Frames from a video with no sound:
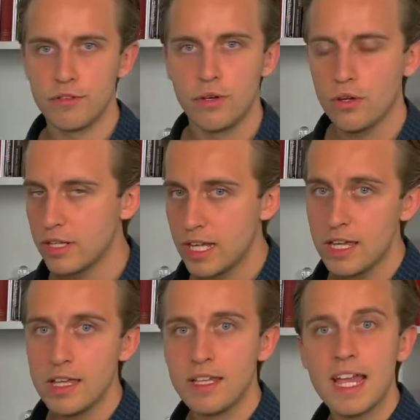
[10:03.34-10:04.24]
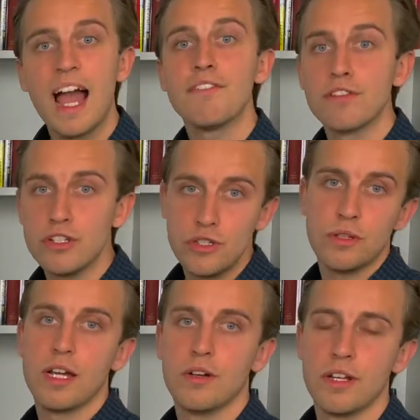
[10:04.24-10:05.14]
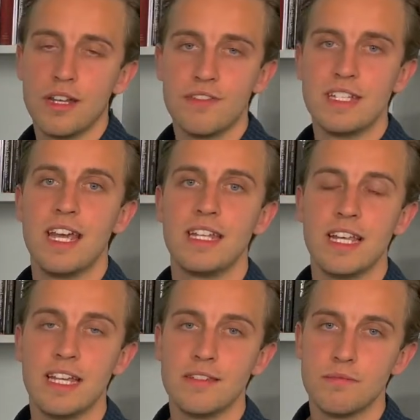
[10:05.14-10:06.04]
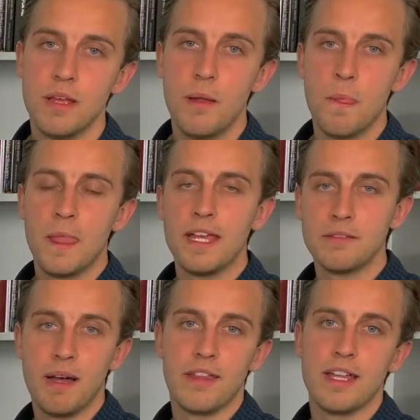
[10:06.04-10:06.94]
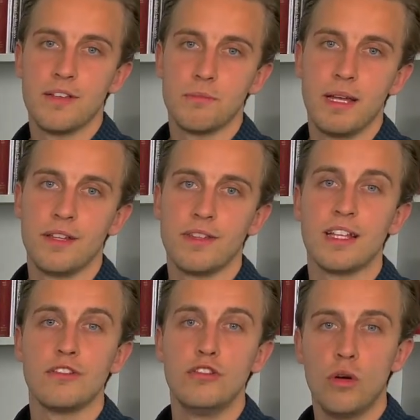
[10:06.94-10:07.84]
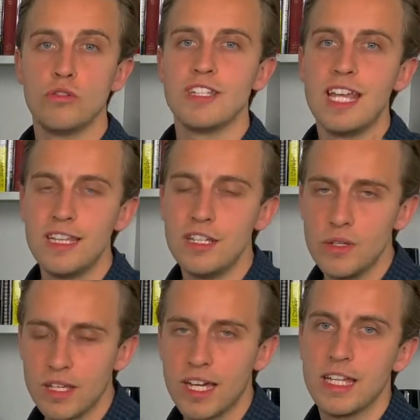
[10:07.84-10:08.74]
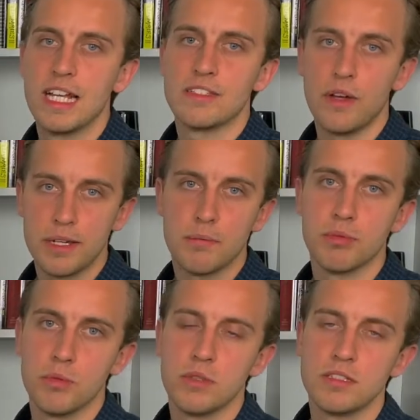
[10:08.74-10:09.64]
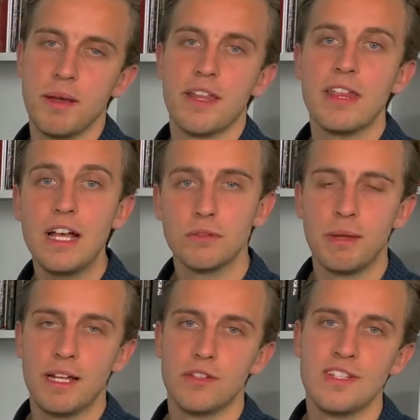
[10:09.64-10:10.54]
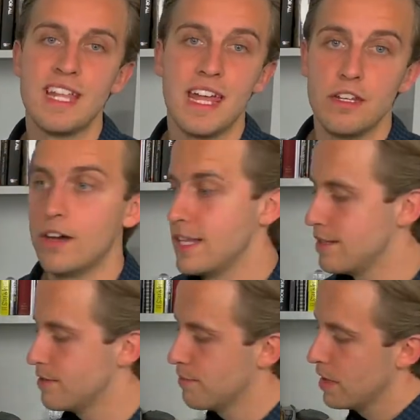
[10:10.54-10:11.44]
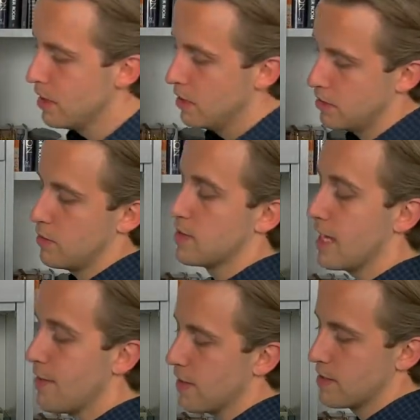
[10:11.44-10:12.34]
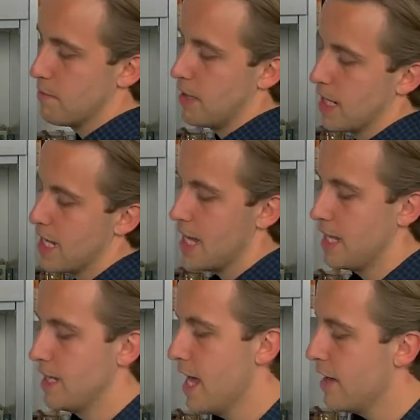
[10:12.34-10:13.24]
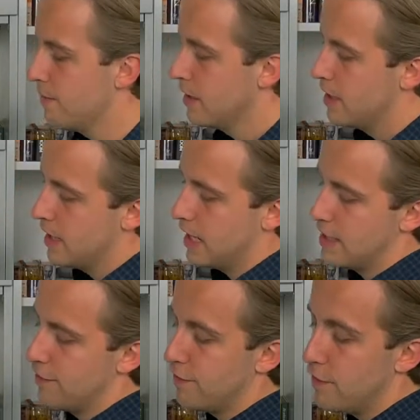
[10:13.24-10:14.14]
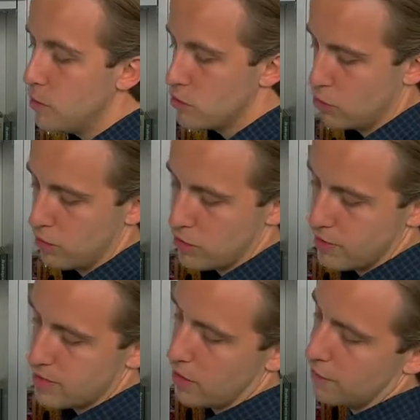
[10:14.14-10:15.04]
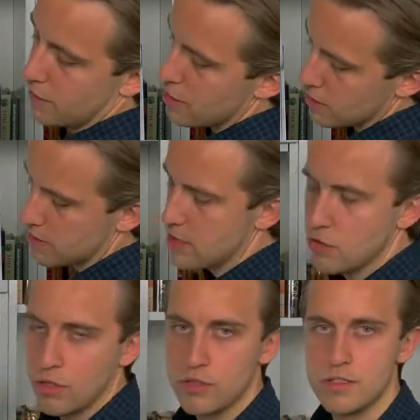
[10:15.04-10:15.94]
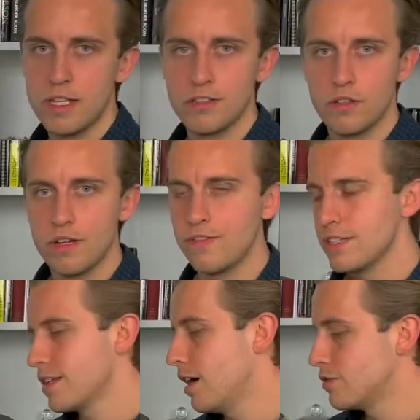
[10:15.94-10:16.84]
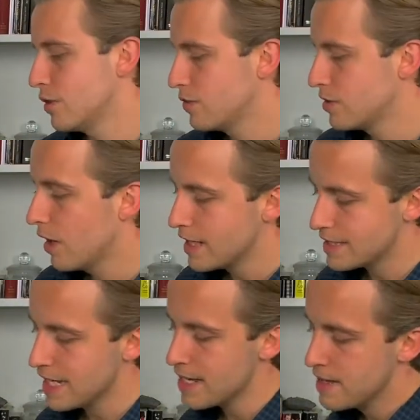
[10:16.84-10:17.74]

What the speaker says: a holiday. The average UK holiday for 10 days is about £1,000. That's not in the UK, that's going abroad. It's about £1,000 for 10 nights. So saving some money in there. And then food and toiletries, hopefully you can see toiletries there. Sorry if it's cut off slightly,